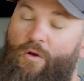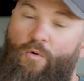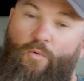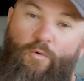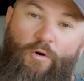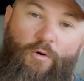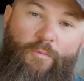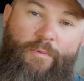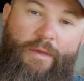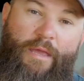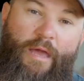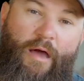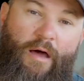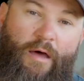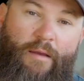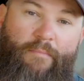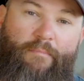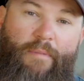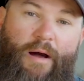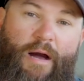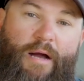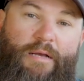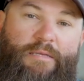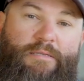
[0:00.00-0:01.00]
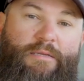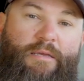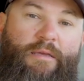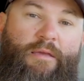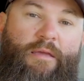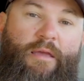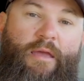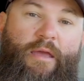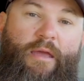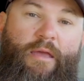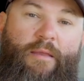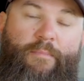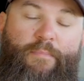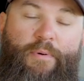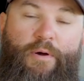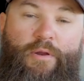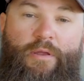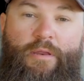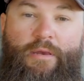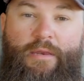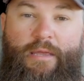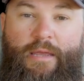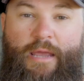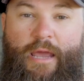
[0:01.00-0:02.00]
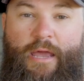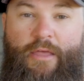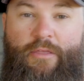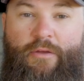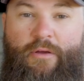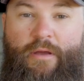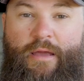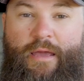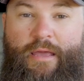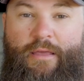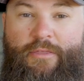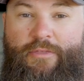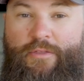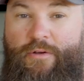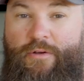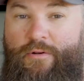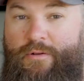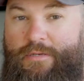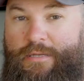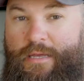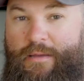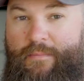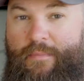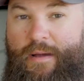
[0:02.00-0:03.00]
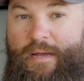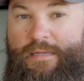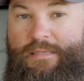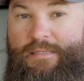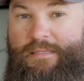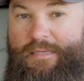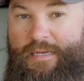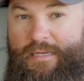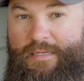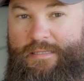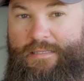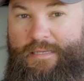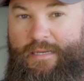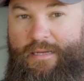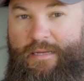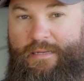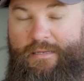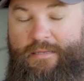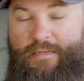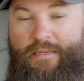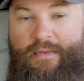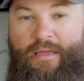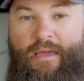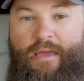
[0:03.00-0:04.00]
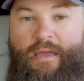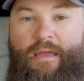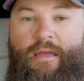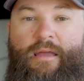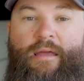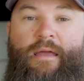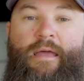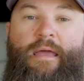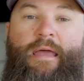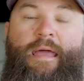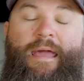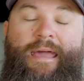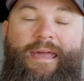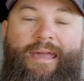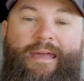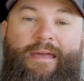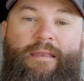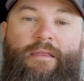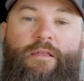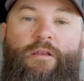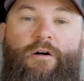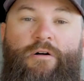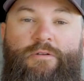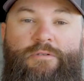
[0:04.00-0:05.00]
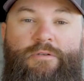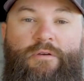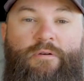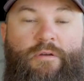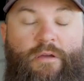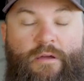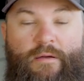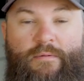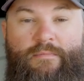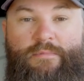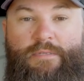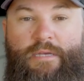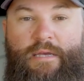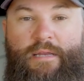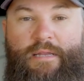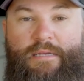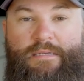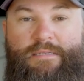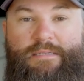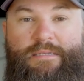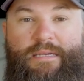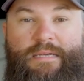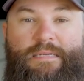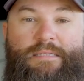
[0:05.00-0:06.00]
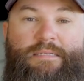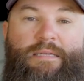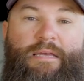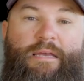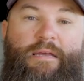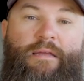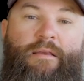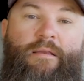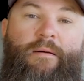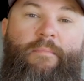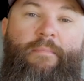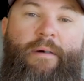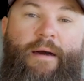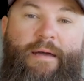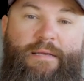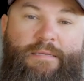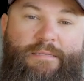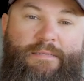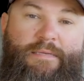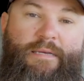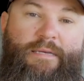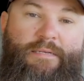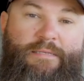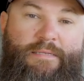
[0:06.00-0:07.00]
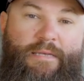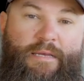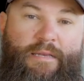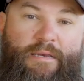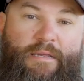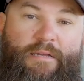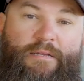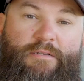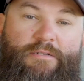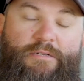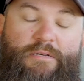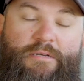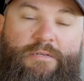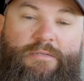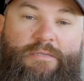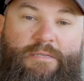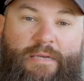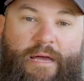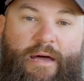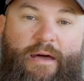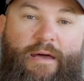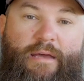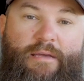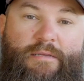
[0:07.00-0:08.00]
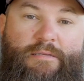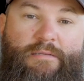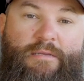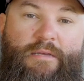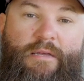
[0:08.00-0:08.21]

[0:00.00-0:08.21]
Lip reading: We'll be unboxing and putting together a 13 by 16 today, and it also comes in a 16 by 16 inch size.